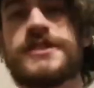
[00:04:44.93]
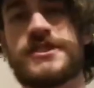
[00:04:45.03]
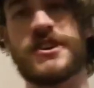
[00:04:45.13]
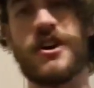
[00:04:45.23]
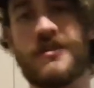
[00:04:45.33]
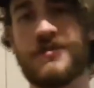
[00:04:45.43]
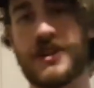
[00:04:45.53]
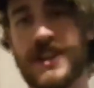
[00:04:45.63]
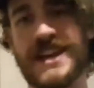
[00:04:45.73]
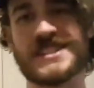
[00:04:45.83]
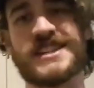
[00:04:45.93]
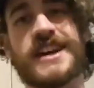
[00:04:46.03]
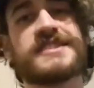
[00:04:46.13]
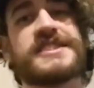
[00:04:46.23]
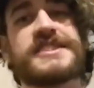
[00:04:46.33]
So for the last
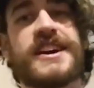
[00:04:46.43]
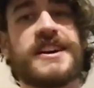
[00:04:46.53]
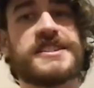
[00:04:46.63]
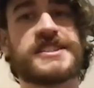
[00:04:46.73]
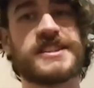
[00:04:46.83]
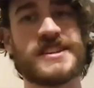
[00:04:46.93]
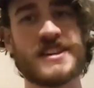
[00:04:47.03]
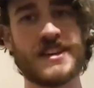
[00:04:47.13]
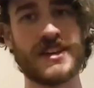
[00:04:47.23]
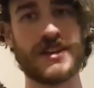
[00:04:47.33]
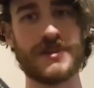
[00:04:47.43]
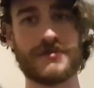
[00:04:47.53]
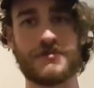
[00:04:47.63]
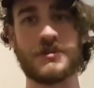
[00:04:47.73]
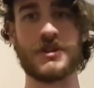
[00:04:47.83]
exercise,
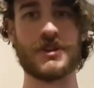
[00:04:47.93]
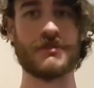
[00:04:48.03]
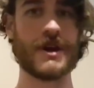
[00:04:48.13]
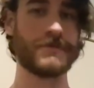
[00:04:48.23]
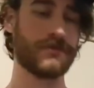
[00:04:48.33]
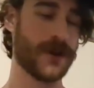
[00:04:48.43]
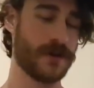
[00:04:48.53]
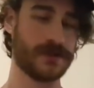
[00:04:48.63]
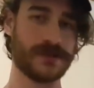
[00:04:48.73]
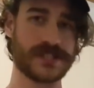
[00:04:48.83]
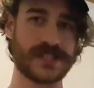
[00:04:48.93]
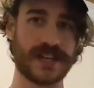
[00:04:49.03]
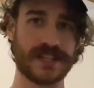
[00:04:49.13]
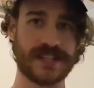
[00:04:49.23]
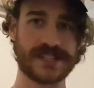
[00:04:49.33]
we're gonna grab the power twister
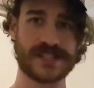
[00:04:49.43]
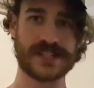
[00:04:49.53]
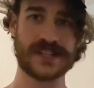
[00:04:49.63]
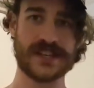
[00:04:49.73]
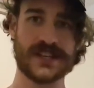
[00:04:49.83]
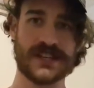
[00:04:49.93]
like this.